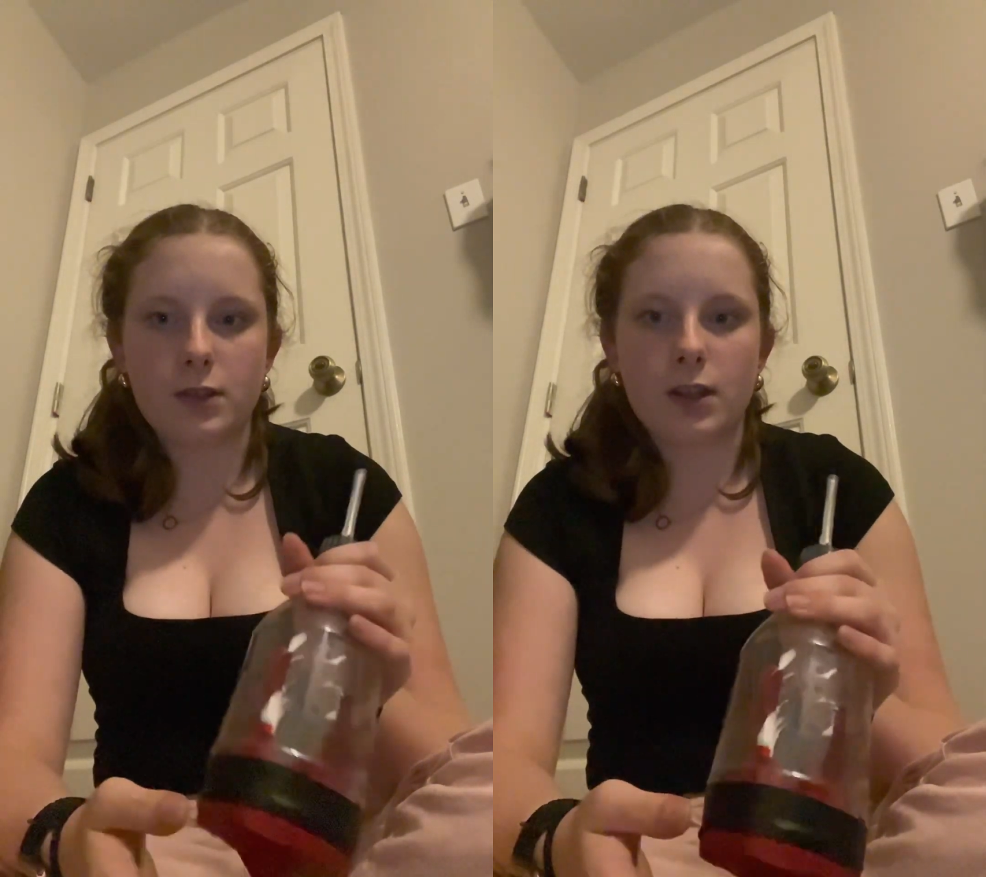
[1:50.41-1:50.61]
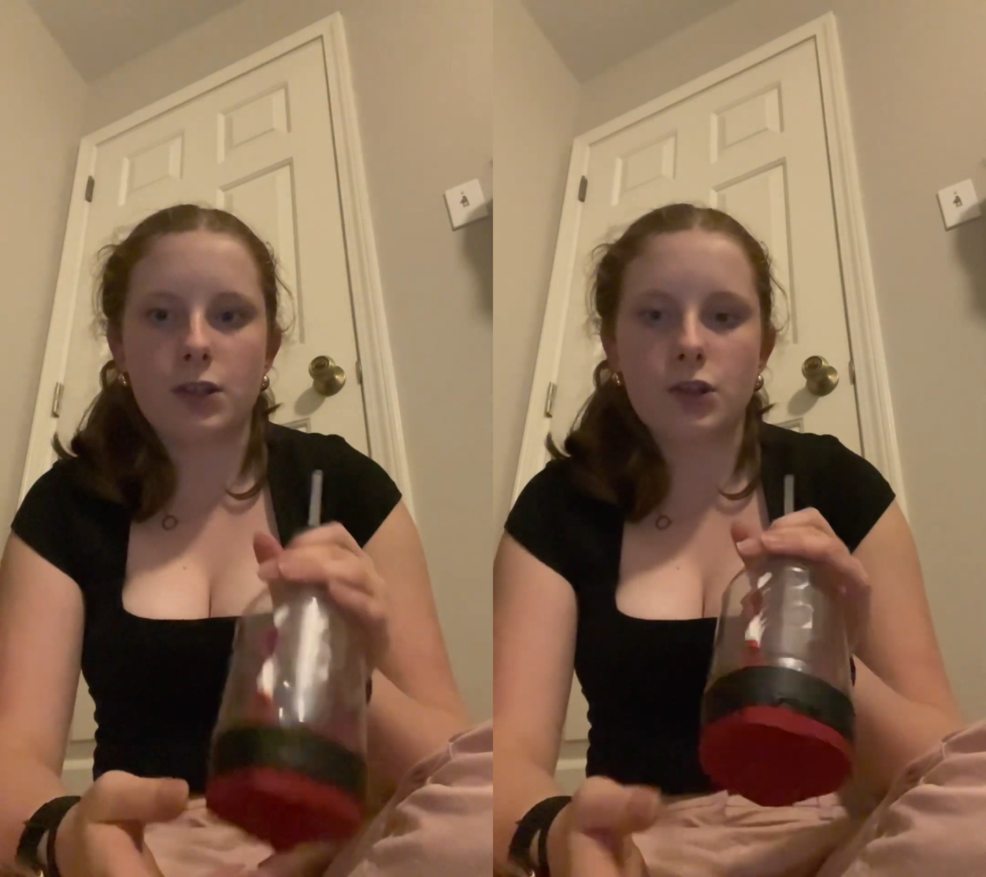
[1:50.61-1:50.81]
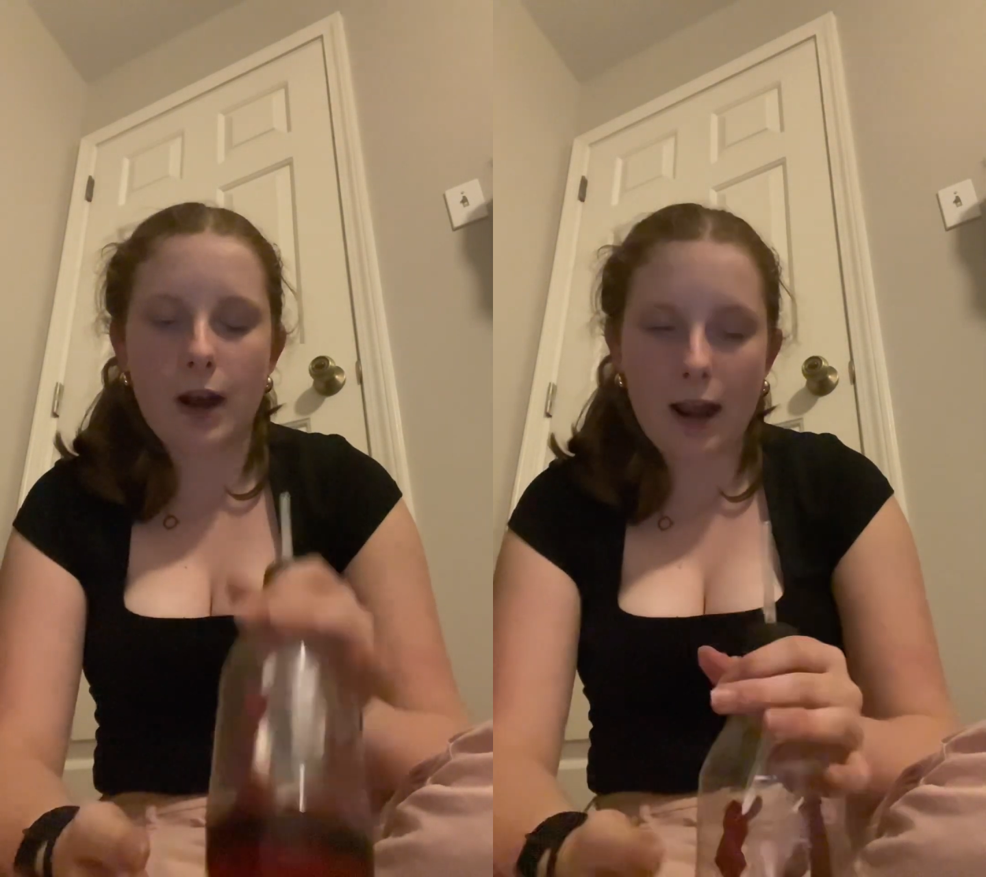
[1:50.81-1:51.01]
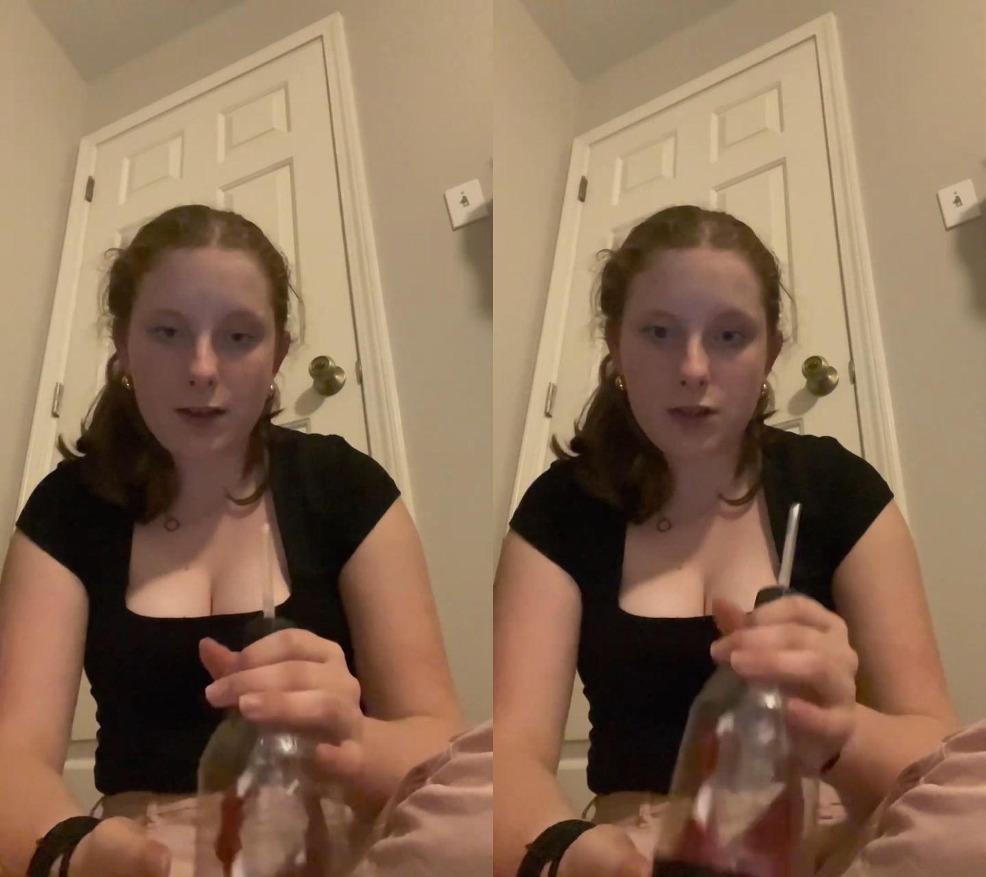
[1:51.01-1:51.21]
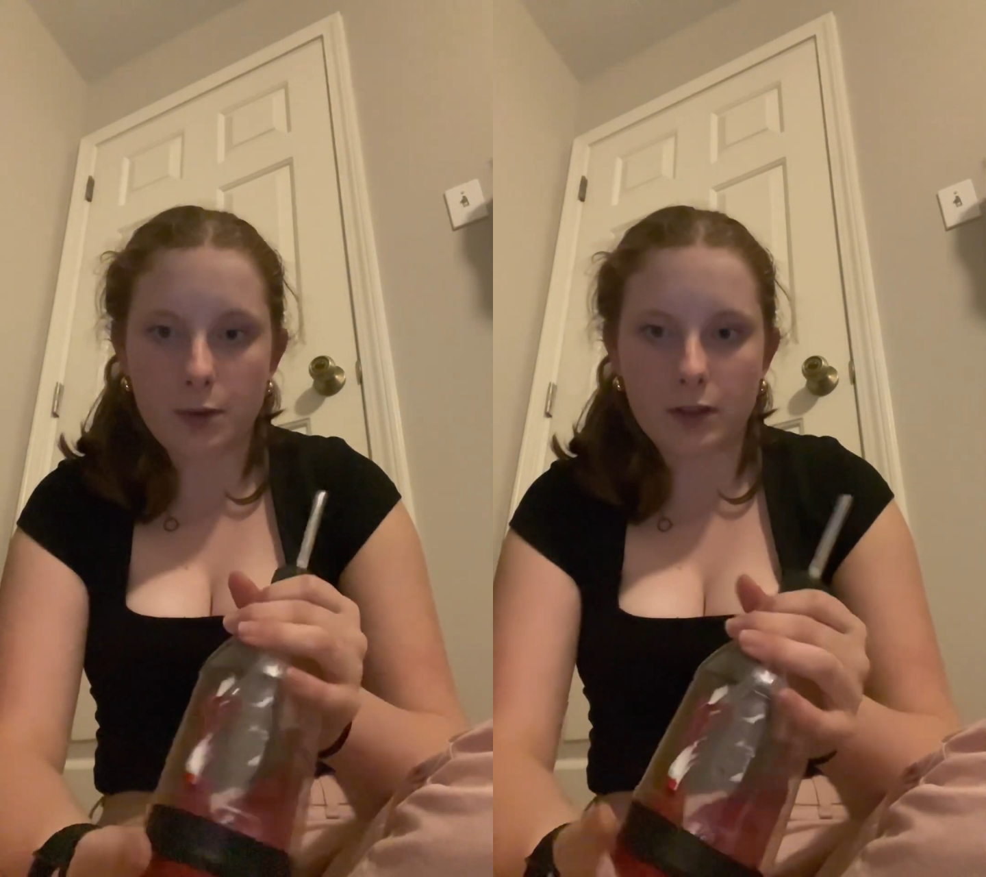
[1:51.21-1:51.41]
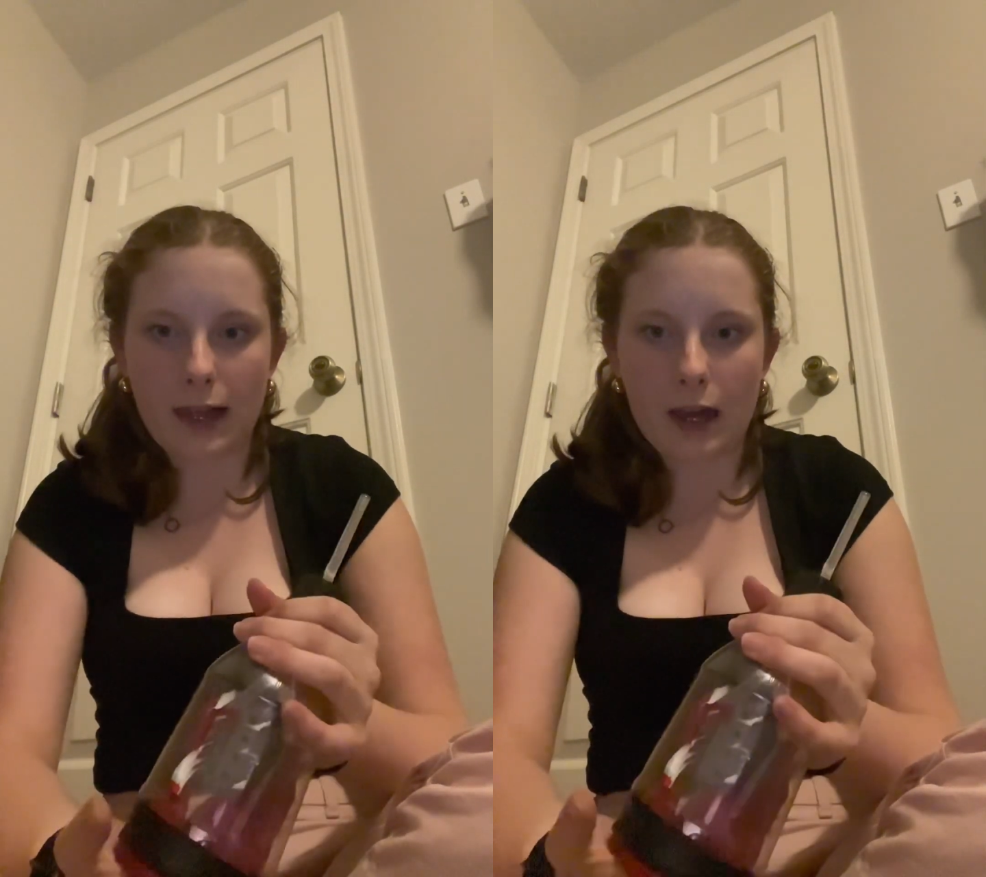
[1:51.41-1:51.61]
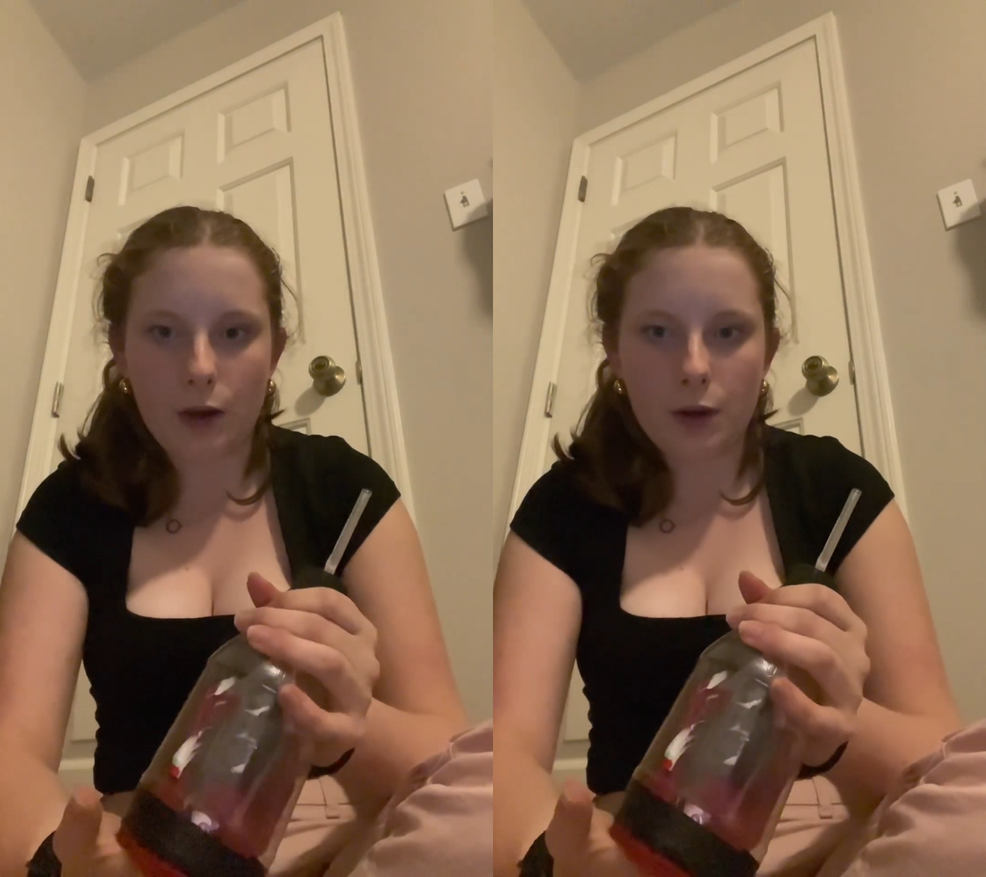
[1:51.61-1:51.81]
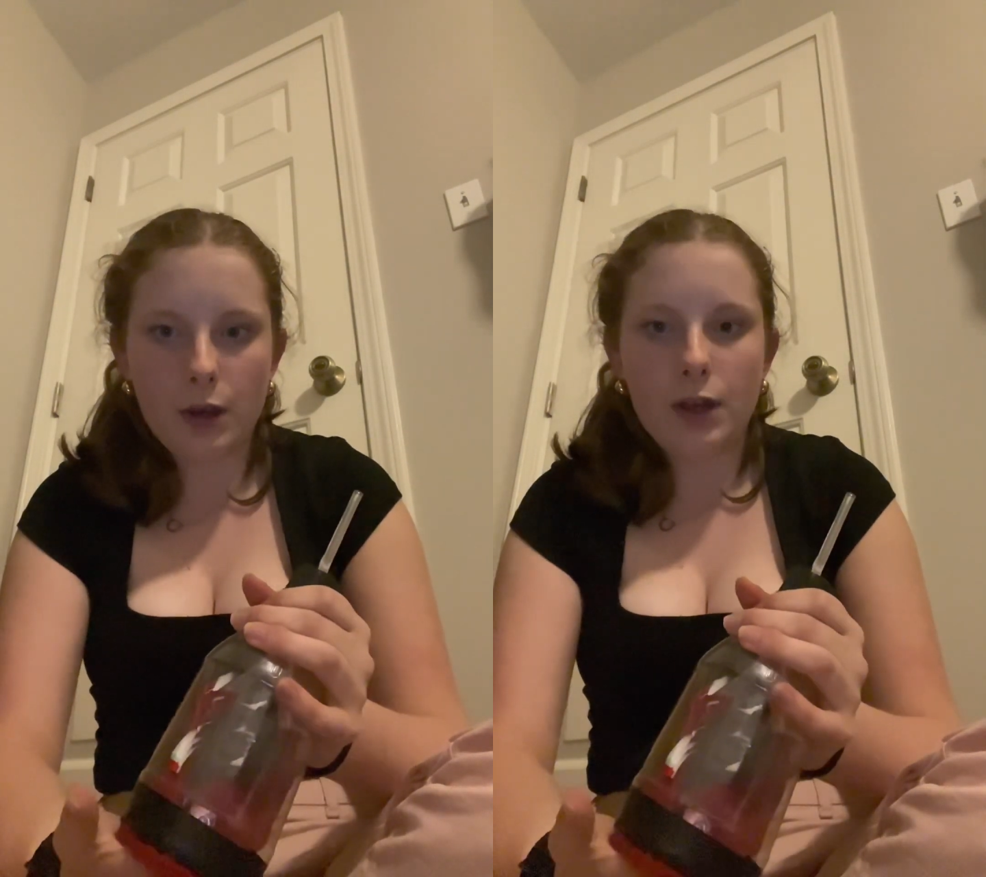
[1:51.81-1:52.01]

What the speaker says: contract to allow